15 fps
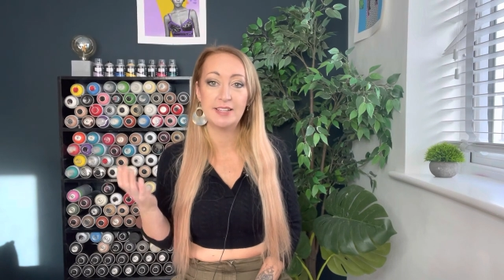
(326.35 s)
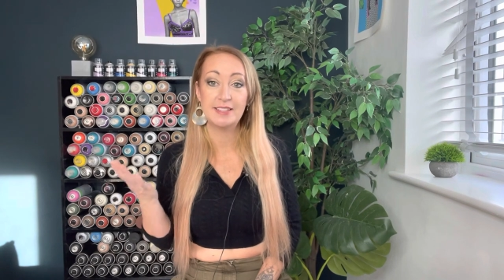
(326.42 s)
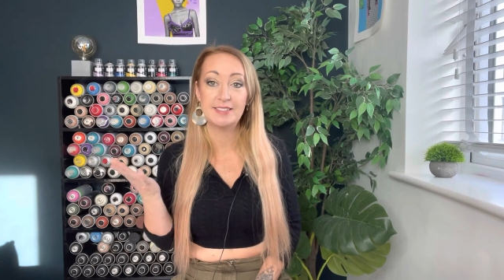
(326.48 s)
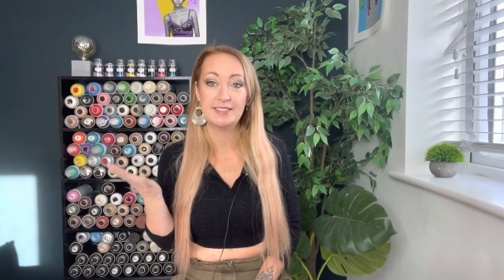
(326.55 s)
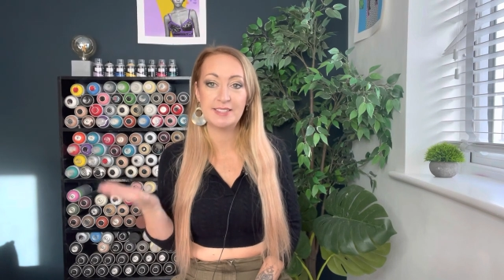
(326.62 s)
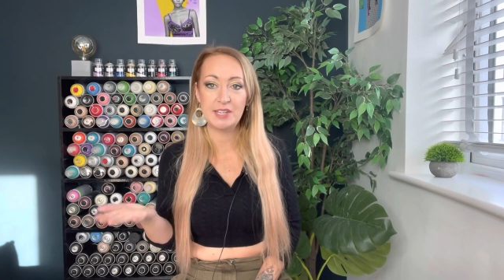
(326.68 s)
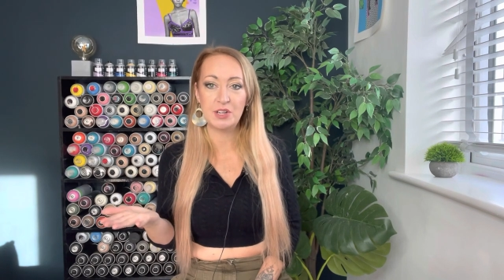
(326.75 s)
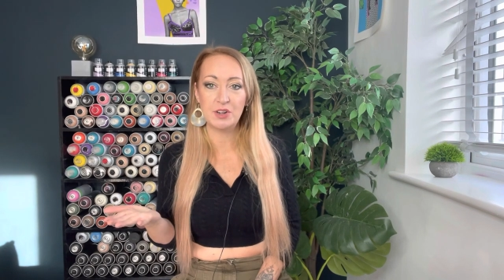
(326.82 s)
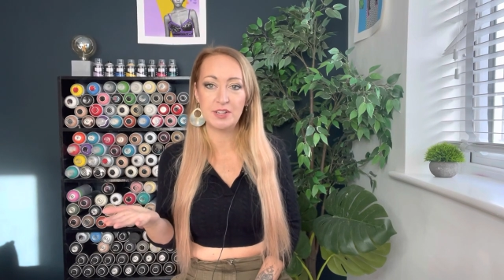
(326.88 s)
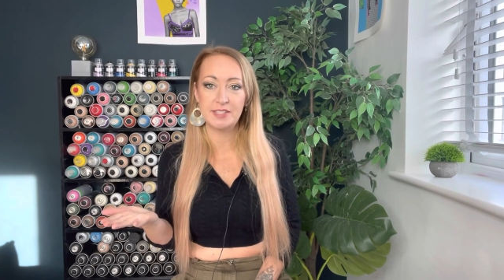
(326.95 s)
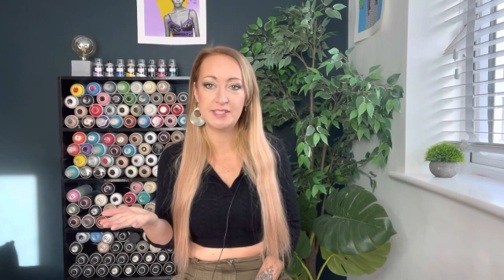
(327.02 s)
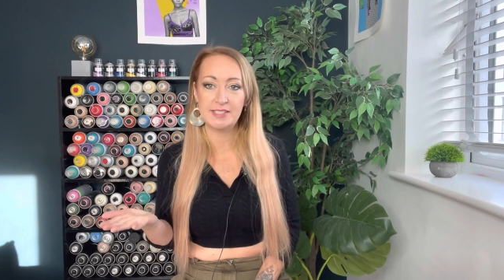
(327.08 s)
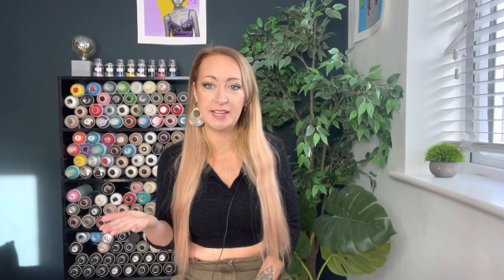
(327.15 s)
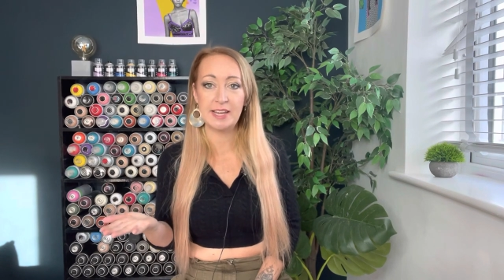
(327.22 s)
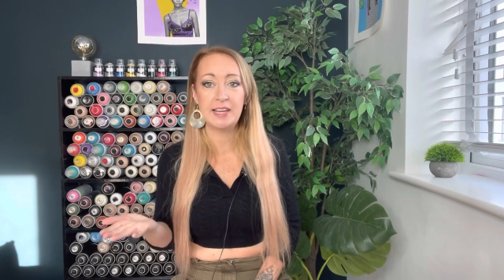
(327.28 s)
a
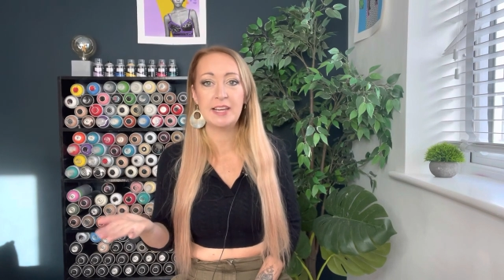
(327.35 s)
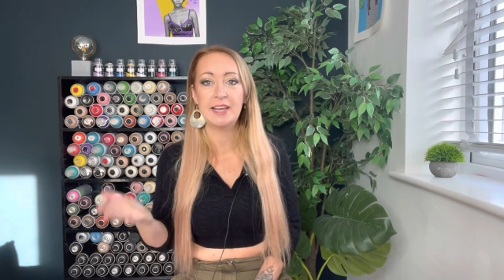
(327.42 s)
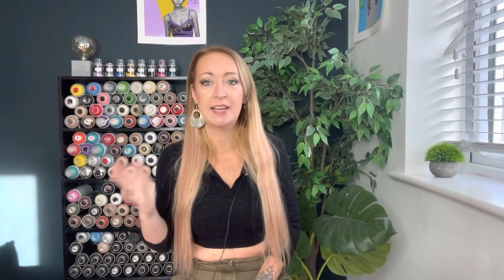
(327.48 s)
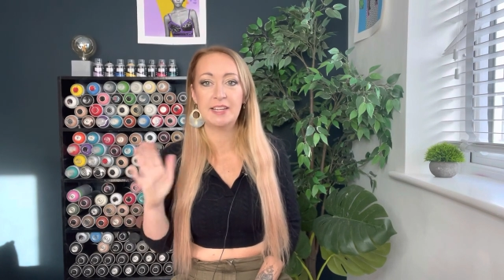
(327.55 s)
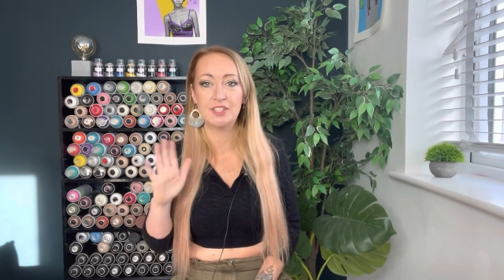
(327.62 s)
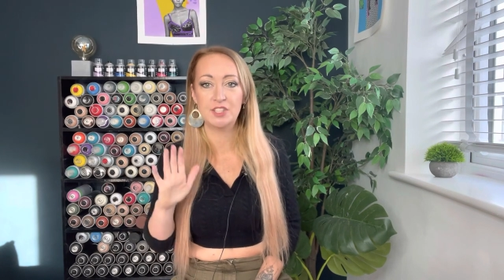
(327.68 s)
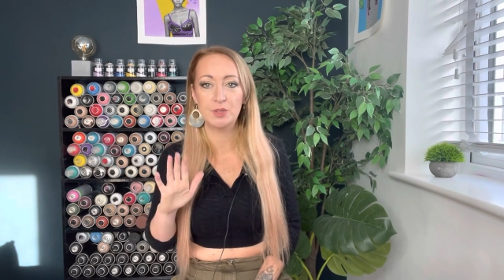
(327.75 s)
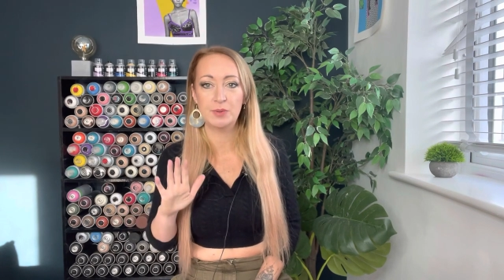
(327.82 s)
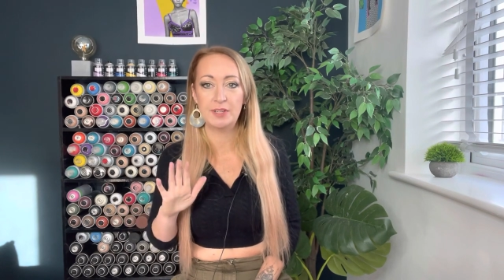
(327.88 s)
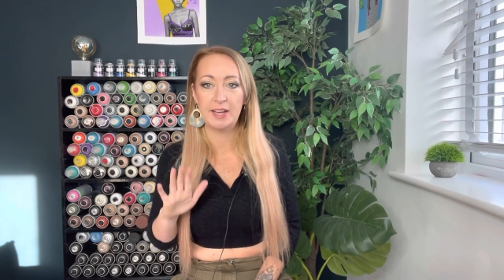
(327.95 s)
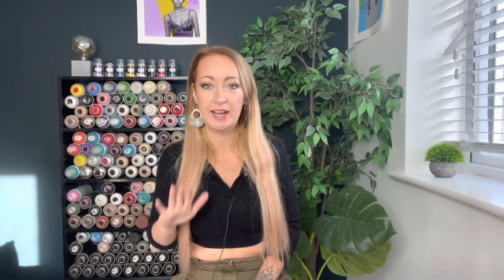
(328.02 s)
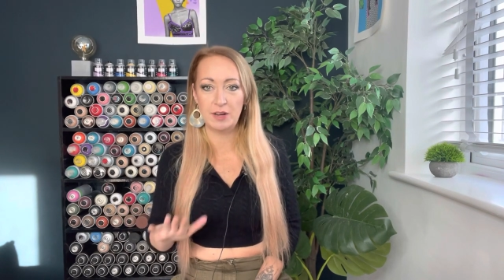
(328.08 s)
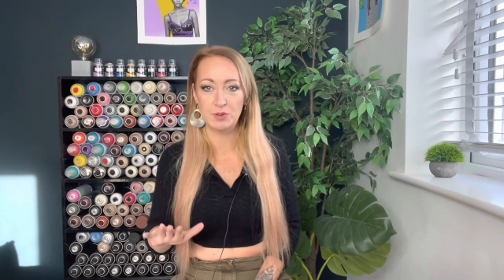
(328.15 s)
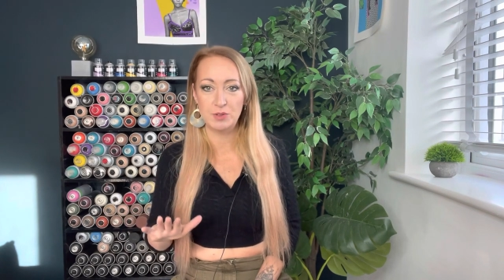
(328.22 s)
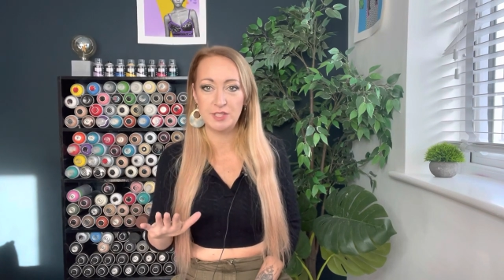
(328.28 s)
CIC into an
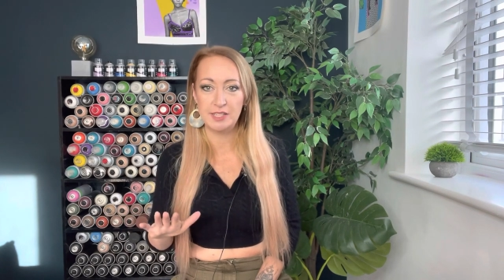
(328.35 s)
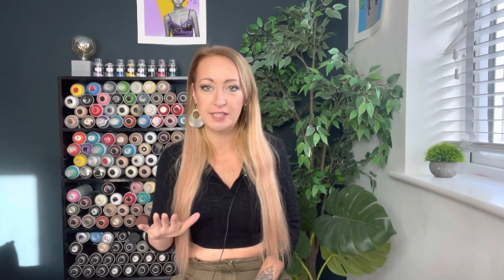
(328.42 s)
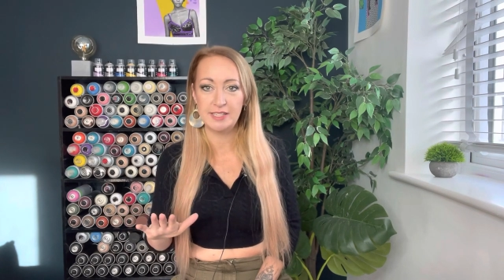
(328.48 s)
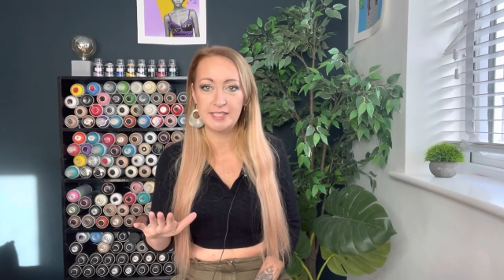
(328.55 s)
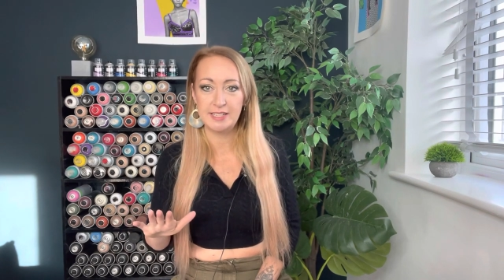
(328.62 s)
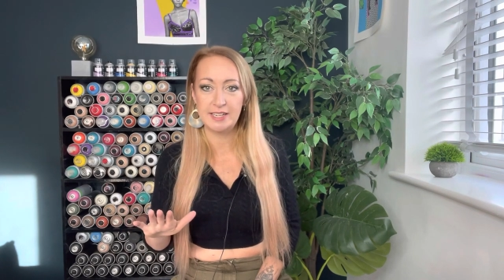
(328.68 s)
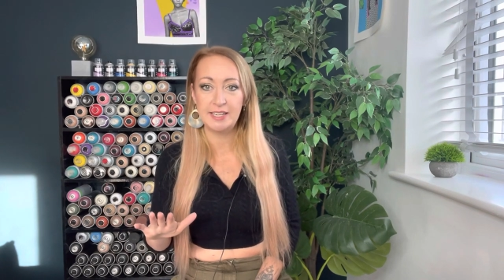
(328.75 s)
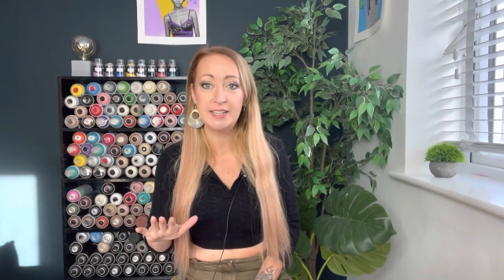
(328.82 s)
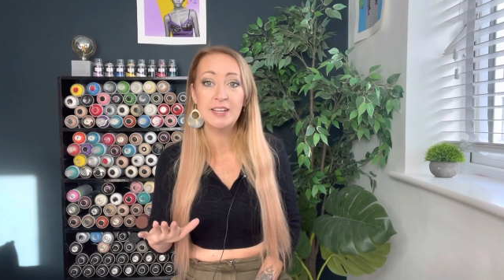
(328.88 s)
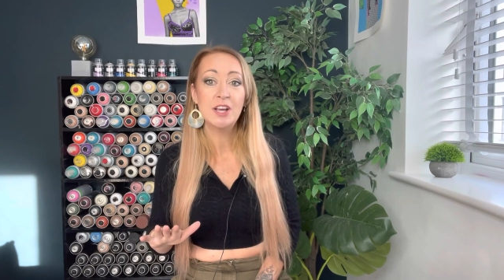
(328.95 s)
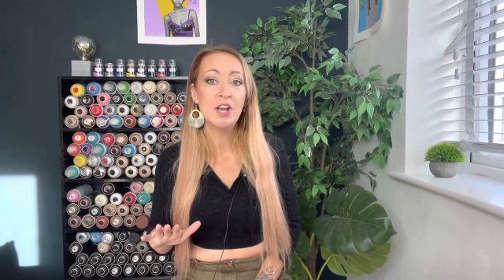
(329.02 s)
LTD